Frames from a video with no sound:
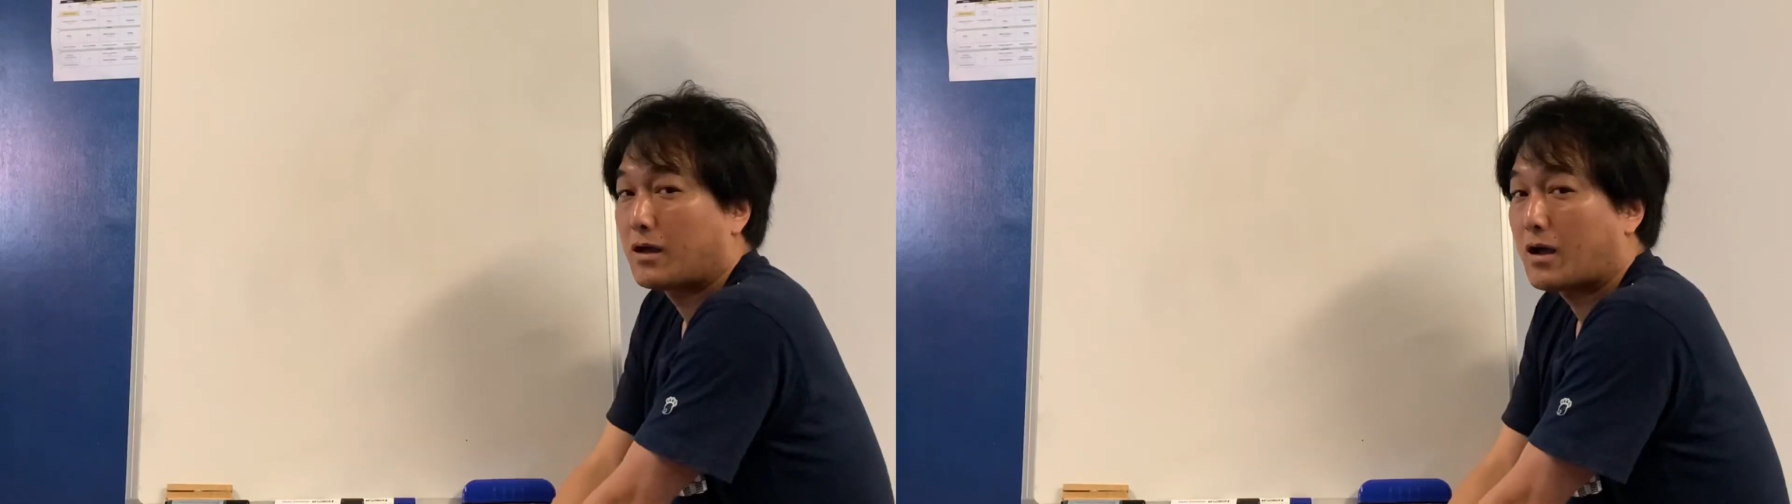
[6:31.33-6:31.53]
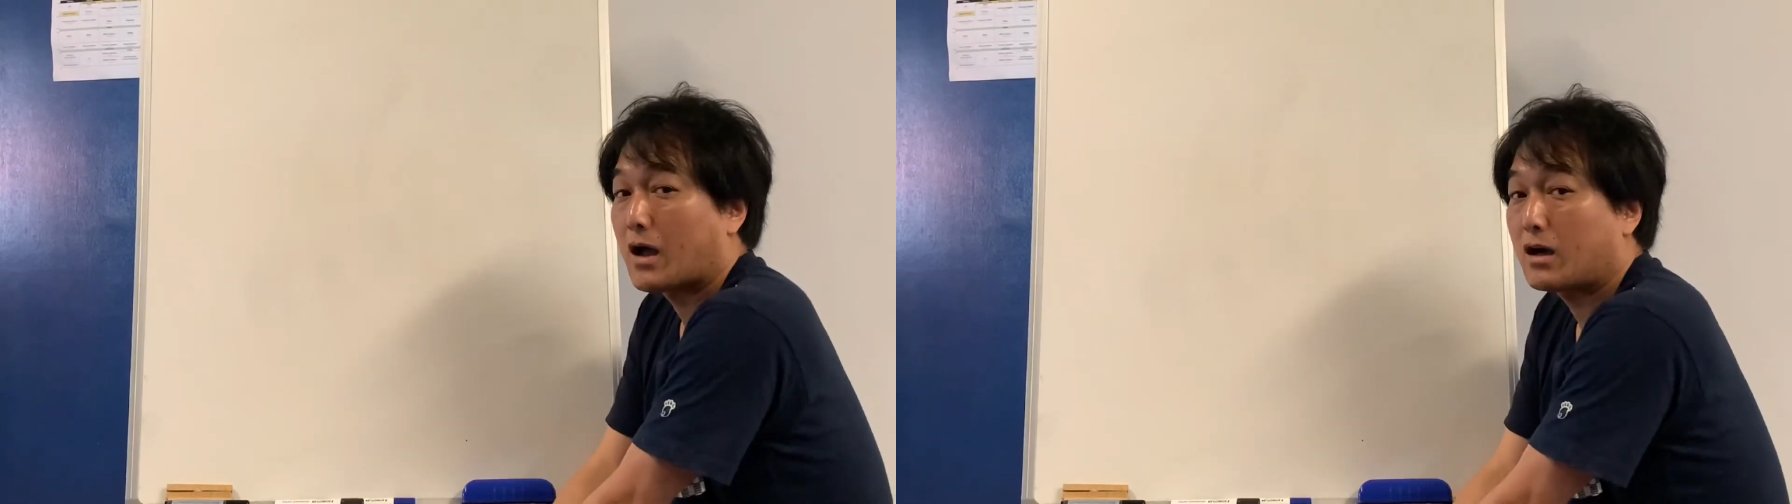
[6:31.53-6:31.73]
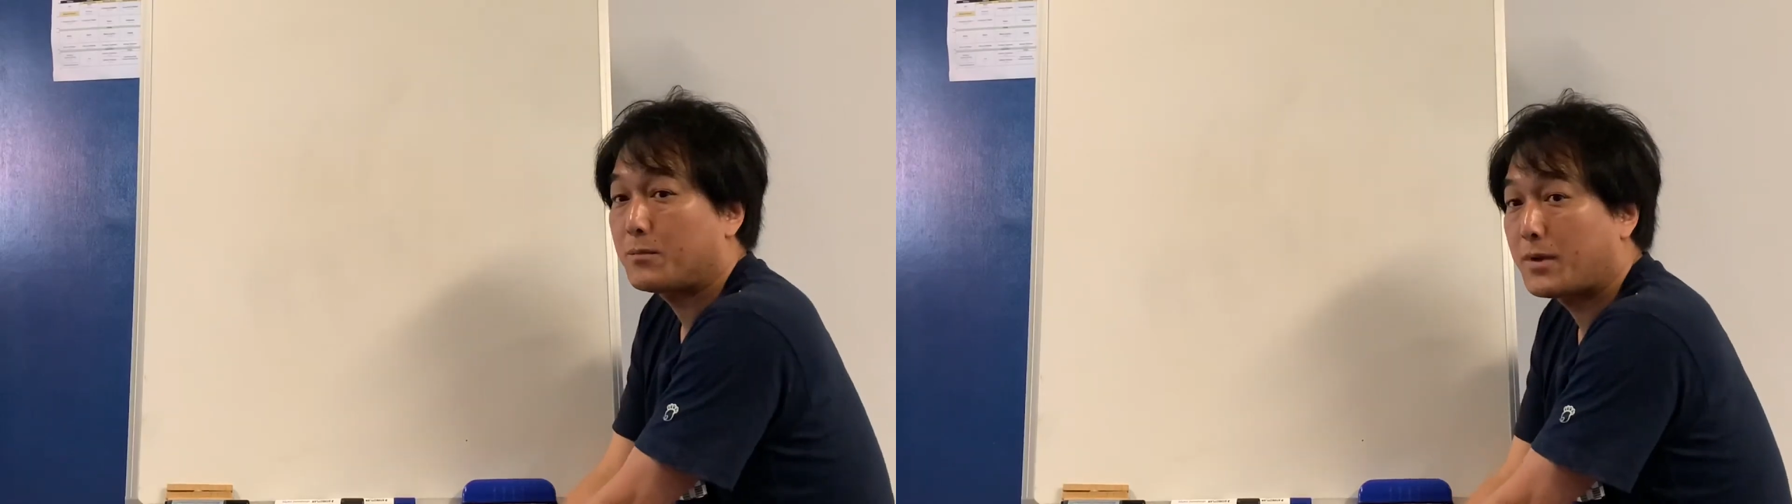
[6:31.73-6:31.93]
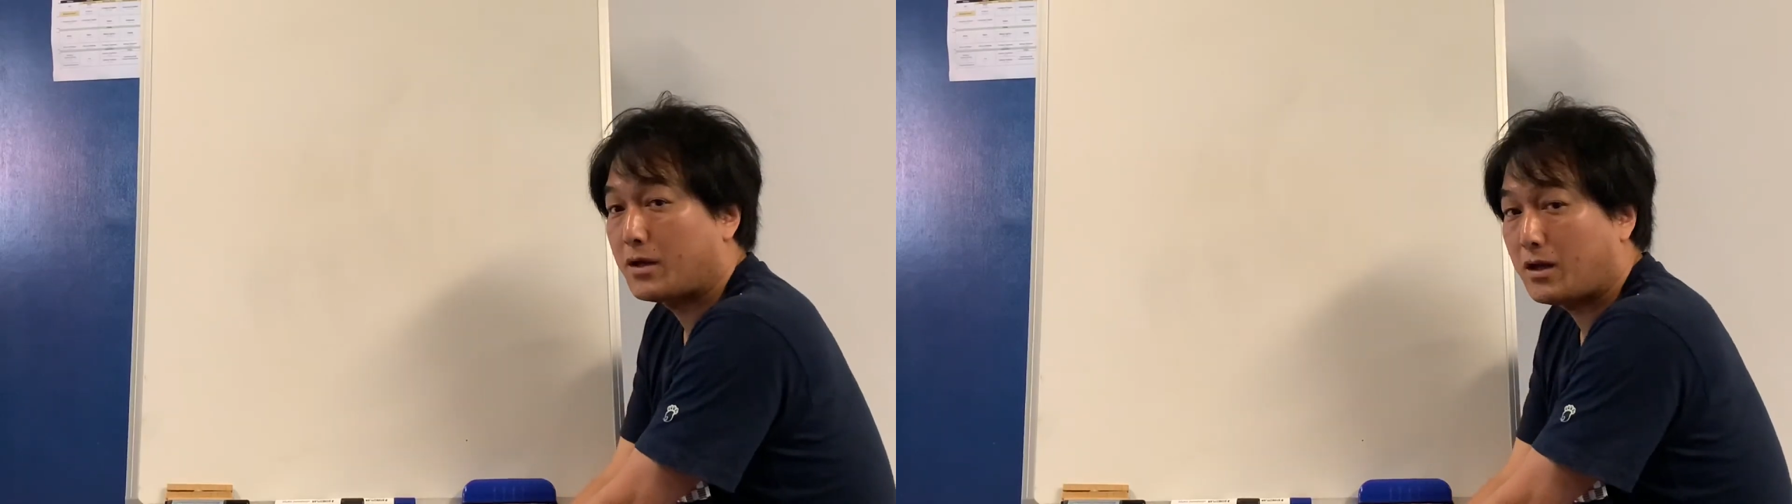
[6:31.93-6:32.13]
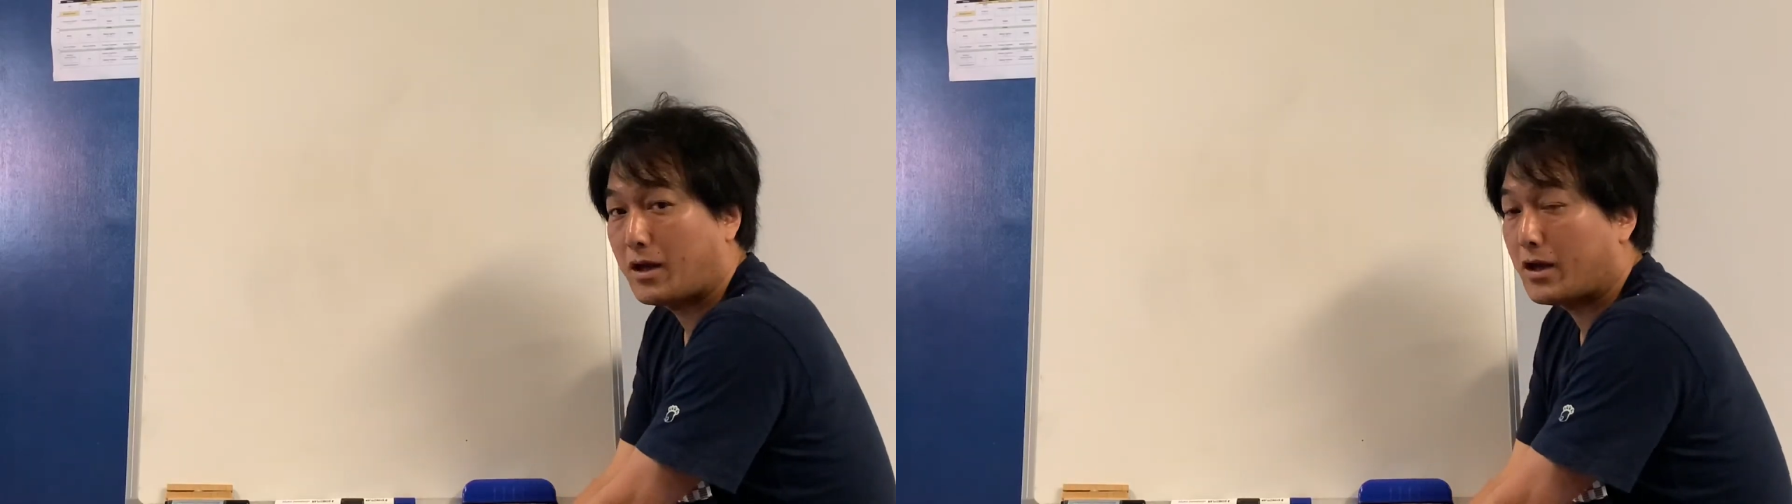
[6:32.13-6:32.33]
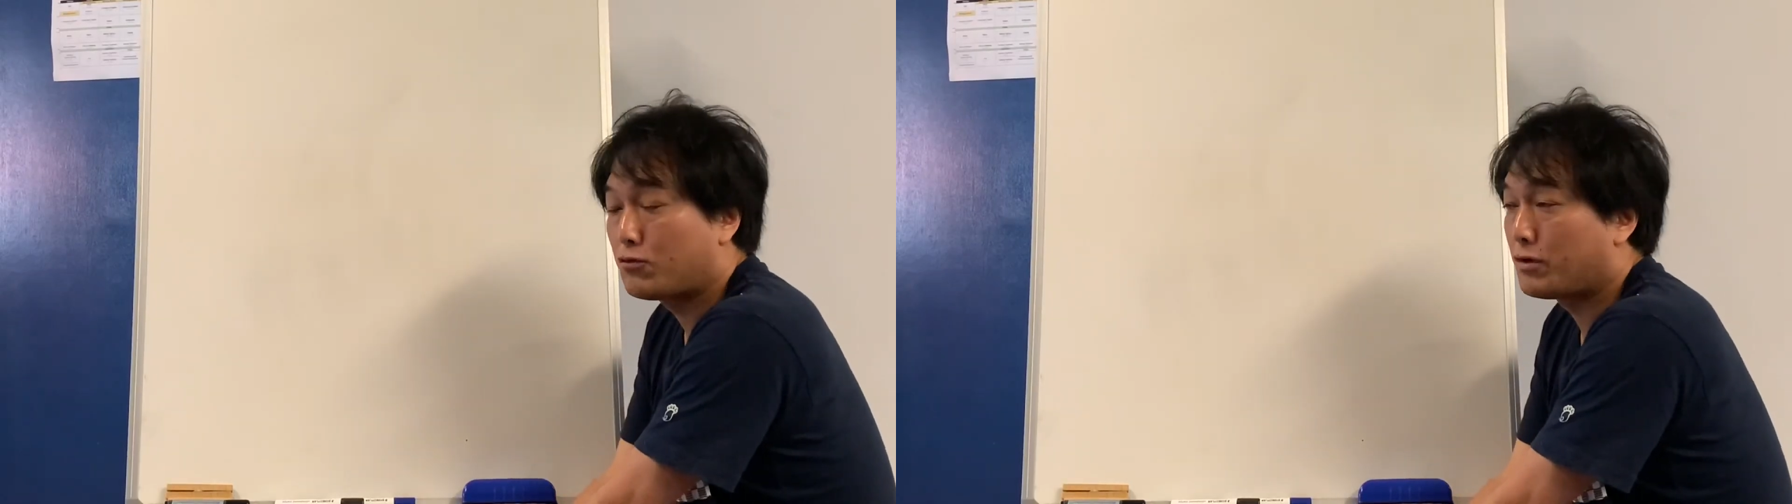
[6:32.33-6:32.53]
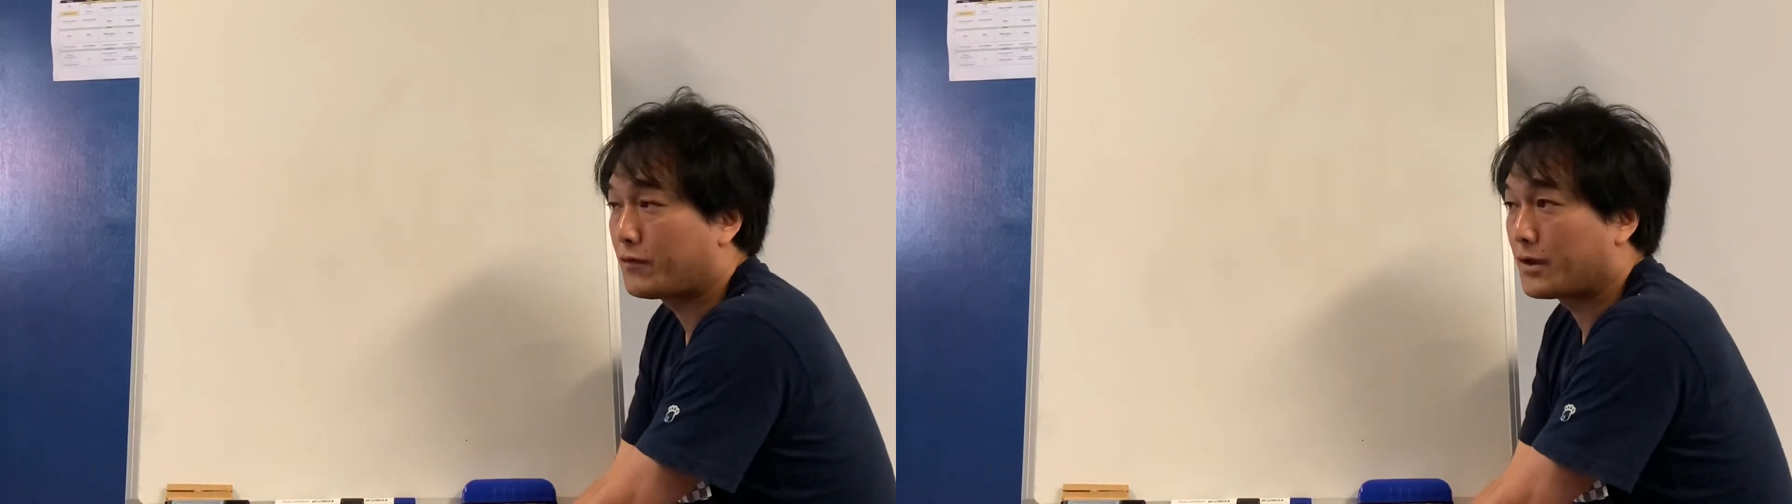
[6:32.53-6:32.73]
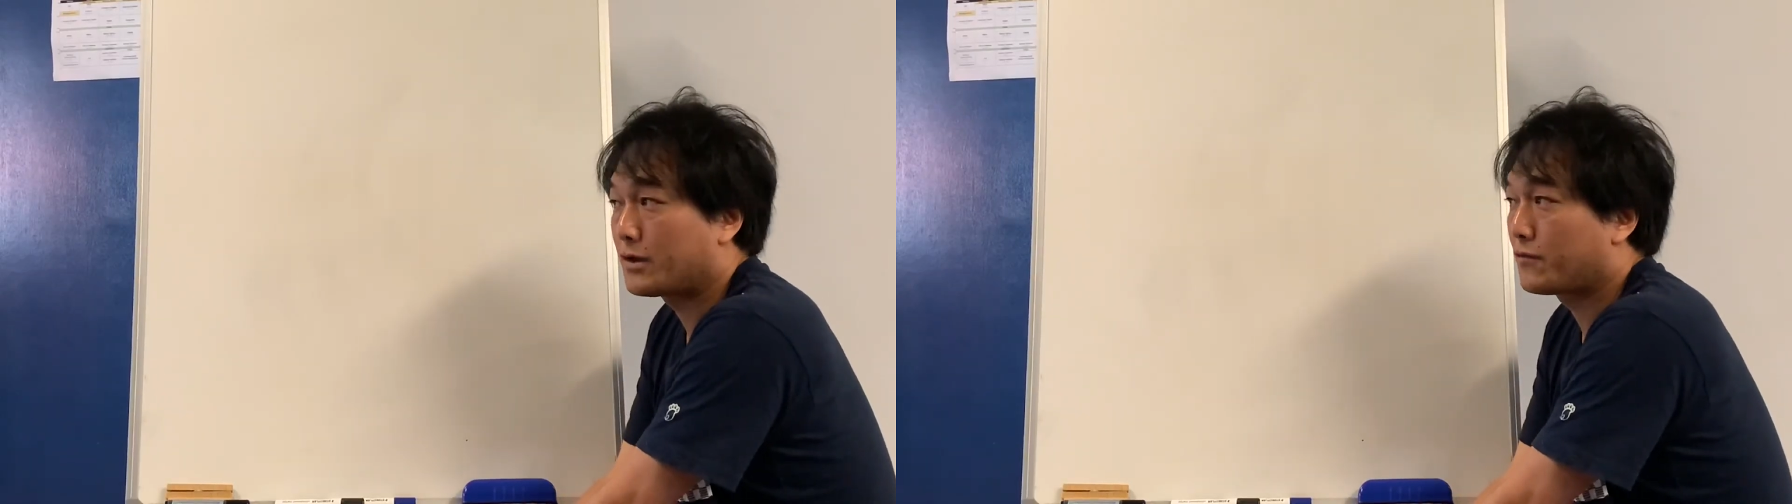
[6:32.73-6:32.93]
How many
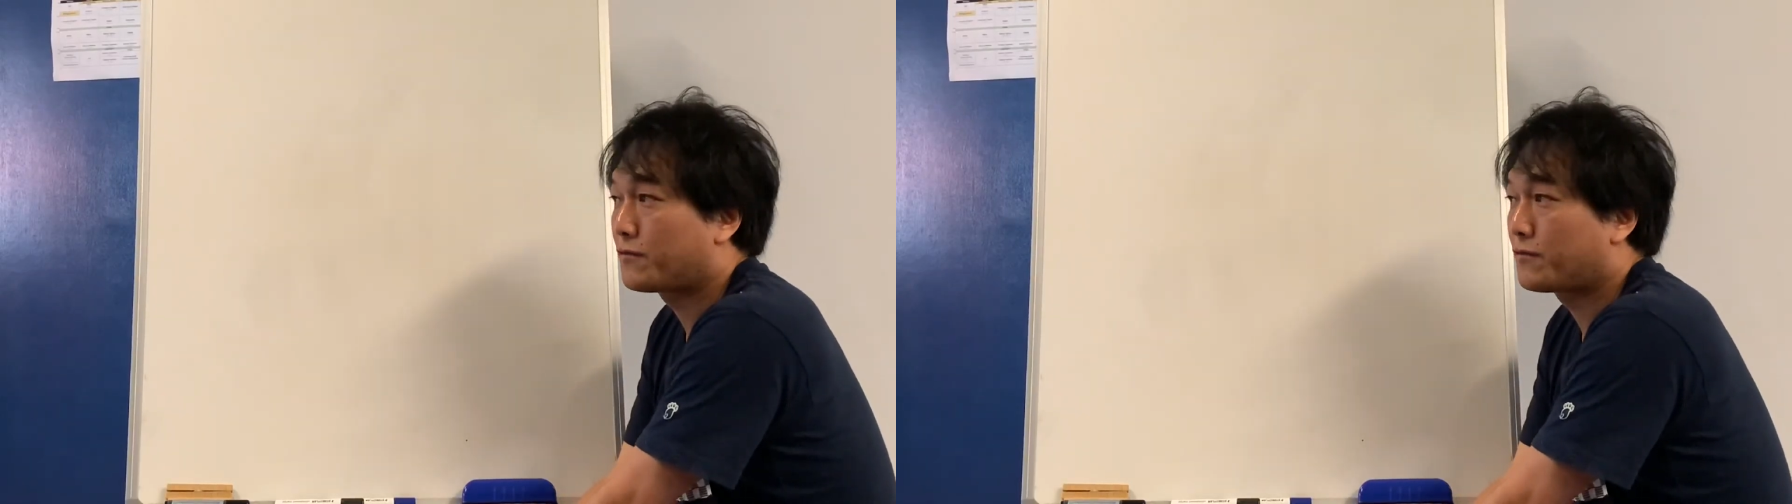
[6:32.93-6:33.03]
equivalent